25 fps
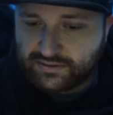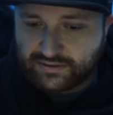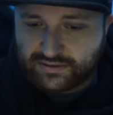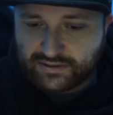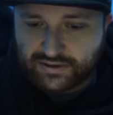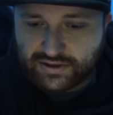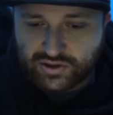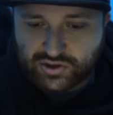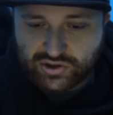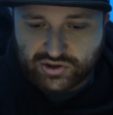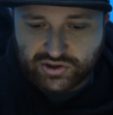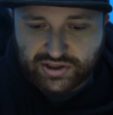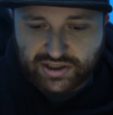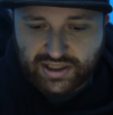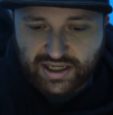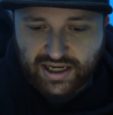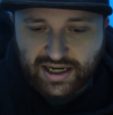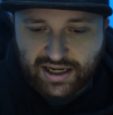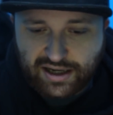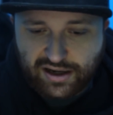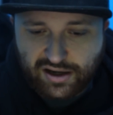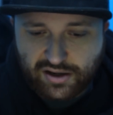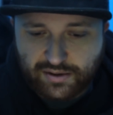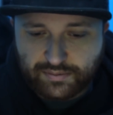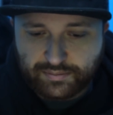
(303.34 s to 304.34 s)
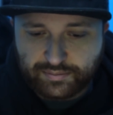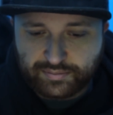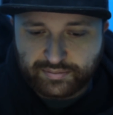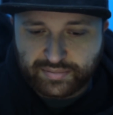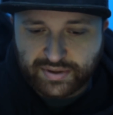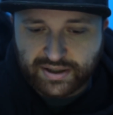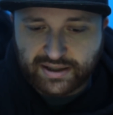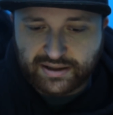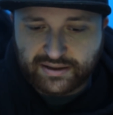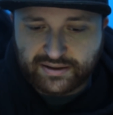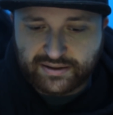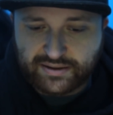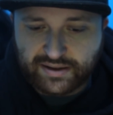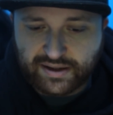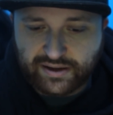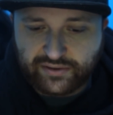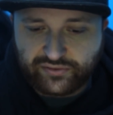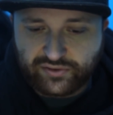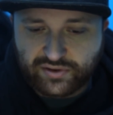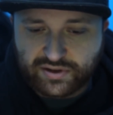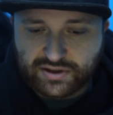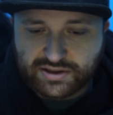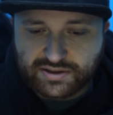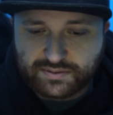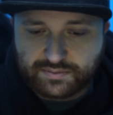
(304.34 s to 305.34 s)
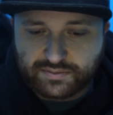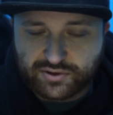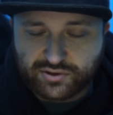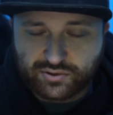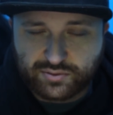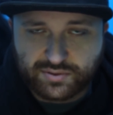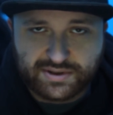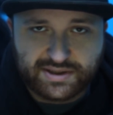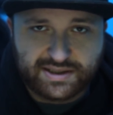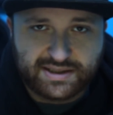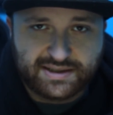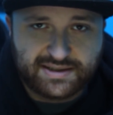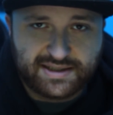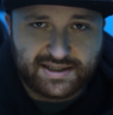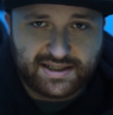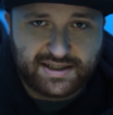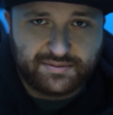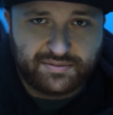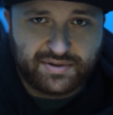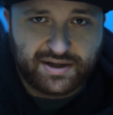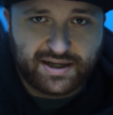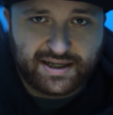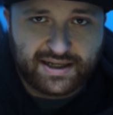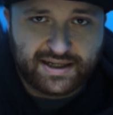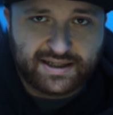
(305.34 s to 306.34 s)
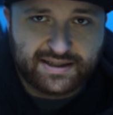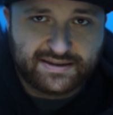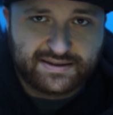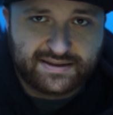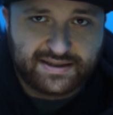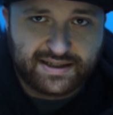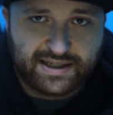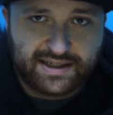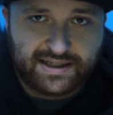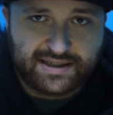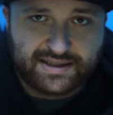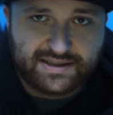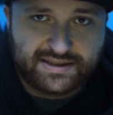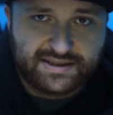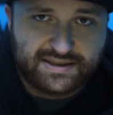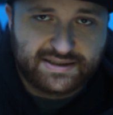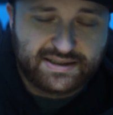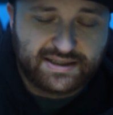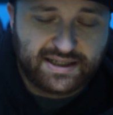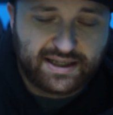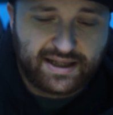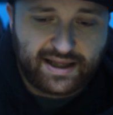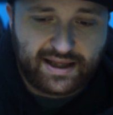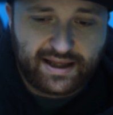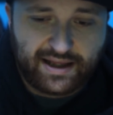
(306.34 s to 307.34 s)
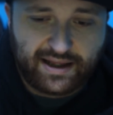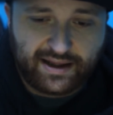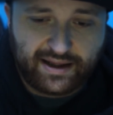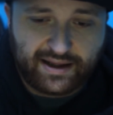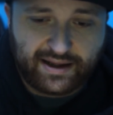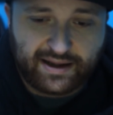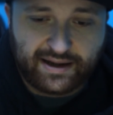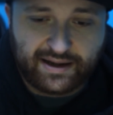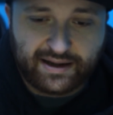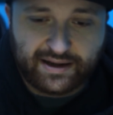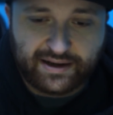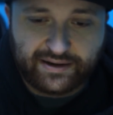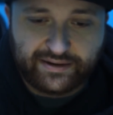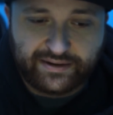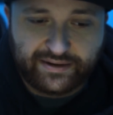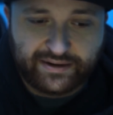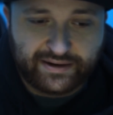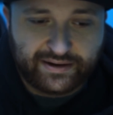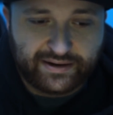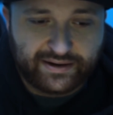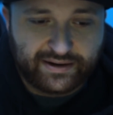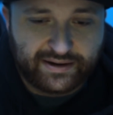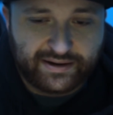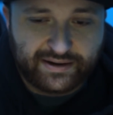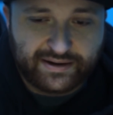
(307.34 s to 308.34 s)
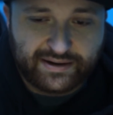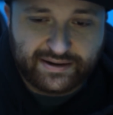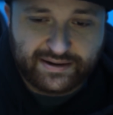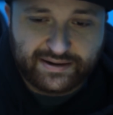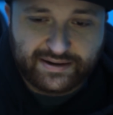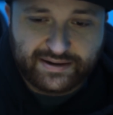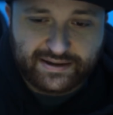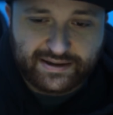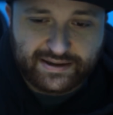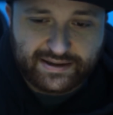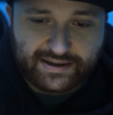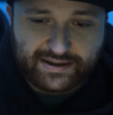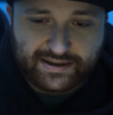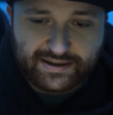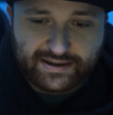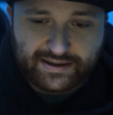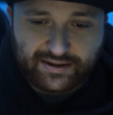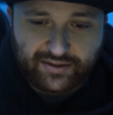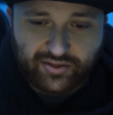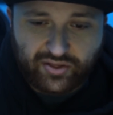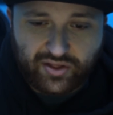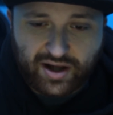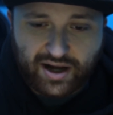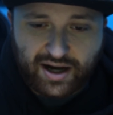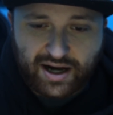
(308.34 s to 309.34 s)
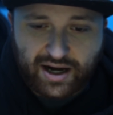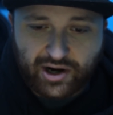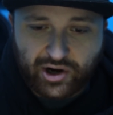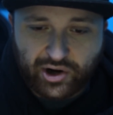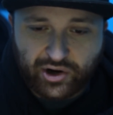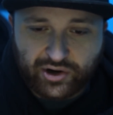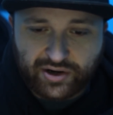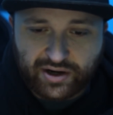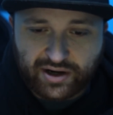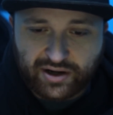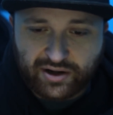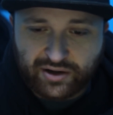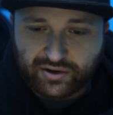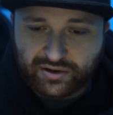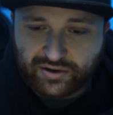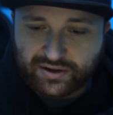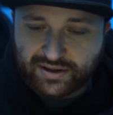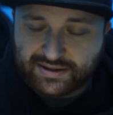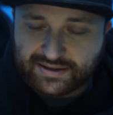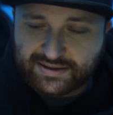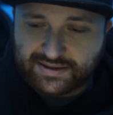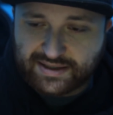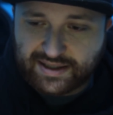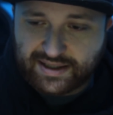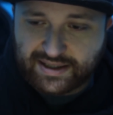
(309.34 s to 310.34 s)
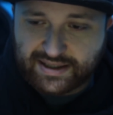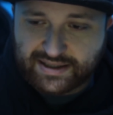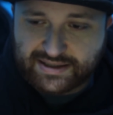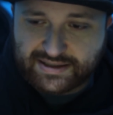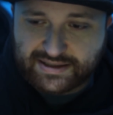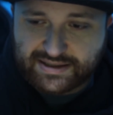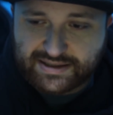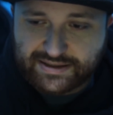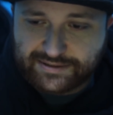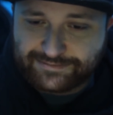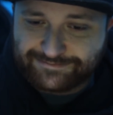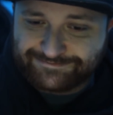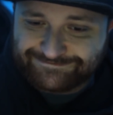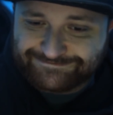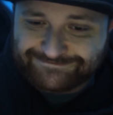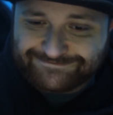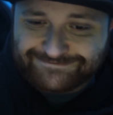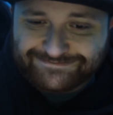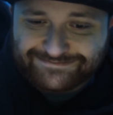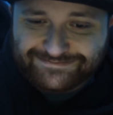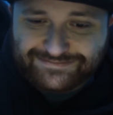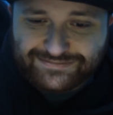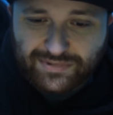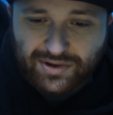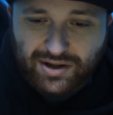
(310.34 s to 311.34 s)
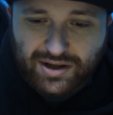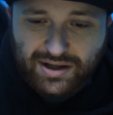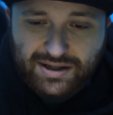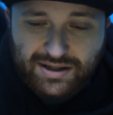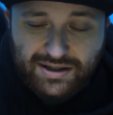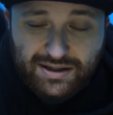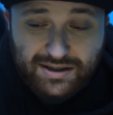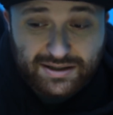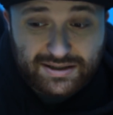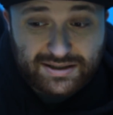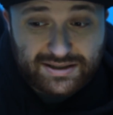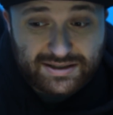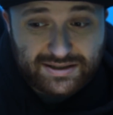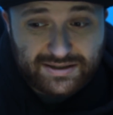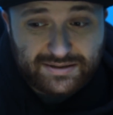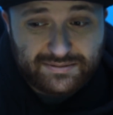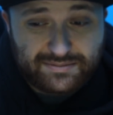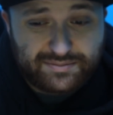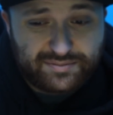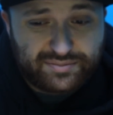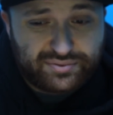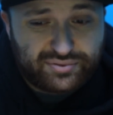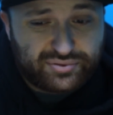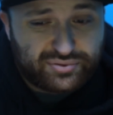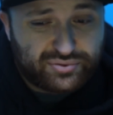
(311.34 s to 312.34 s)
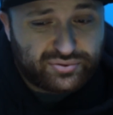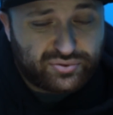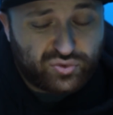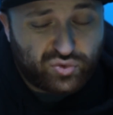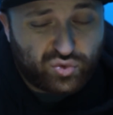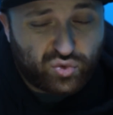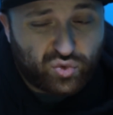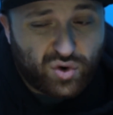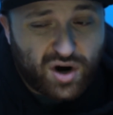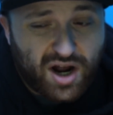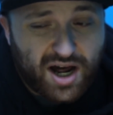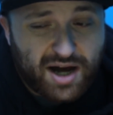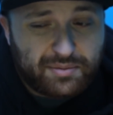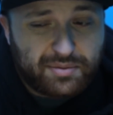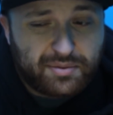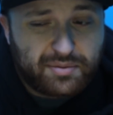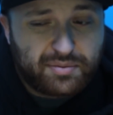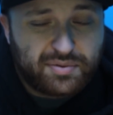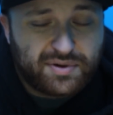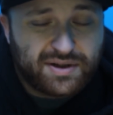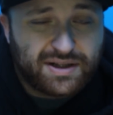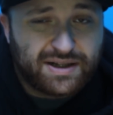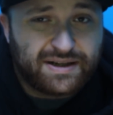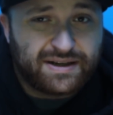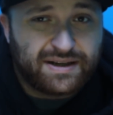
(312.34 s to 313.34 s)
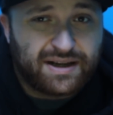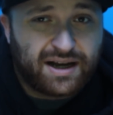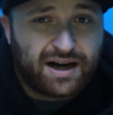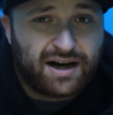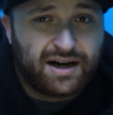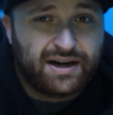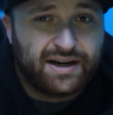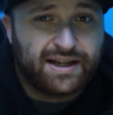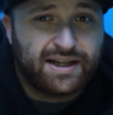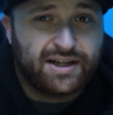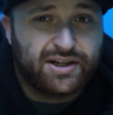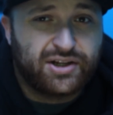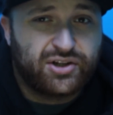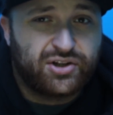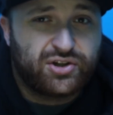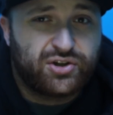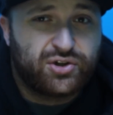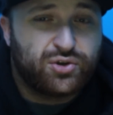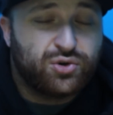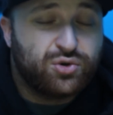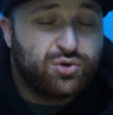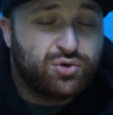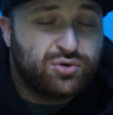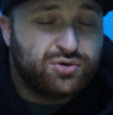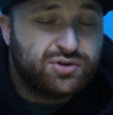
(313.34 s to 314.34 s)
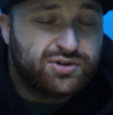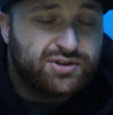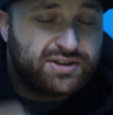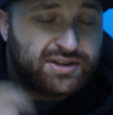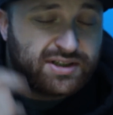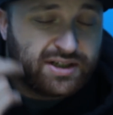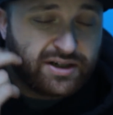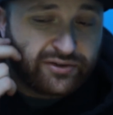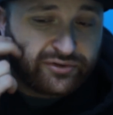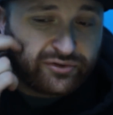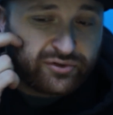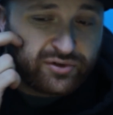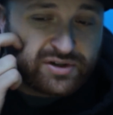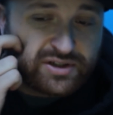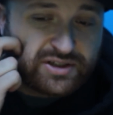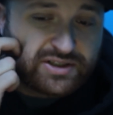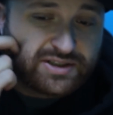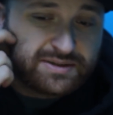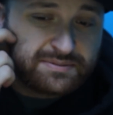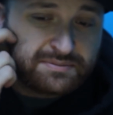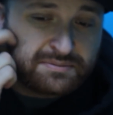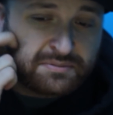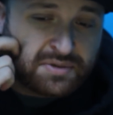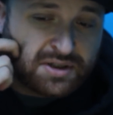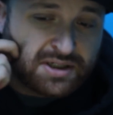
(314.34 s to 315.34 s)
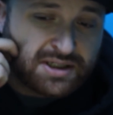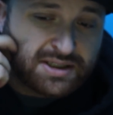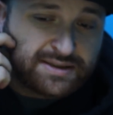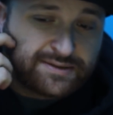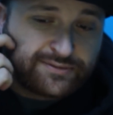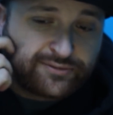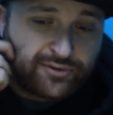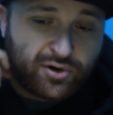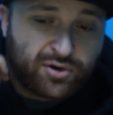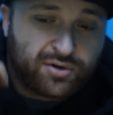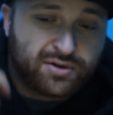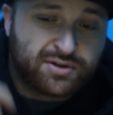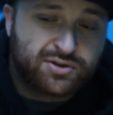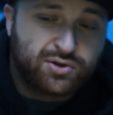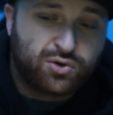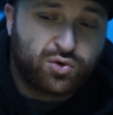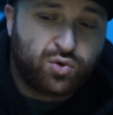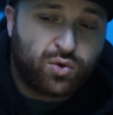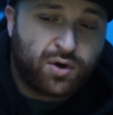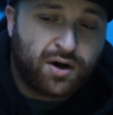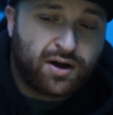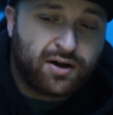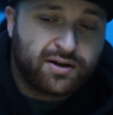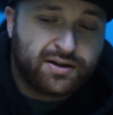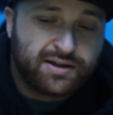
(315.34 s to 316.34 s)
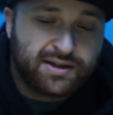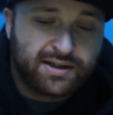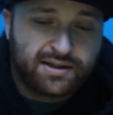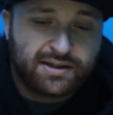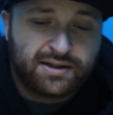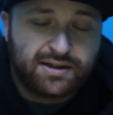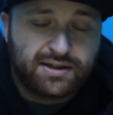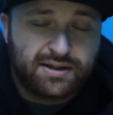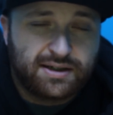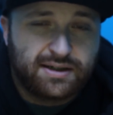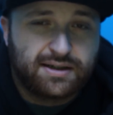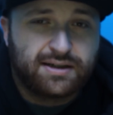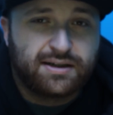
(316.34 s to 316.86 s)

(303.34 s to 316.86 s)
there's not a big difference between these eBay intakes and the higher dollar intakes. Probably not a huge difference, but as far as quality,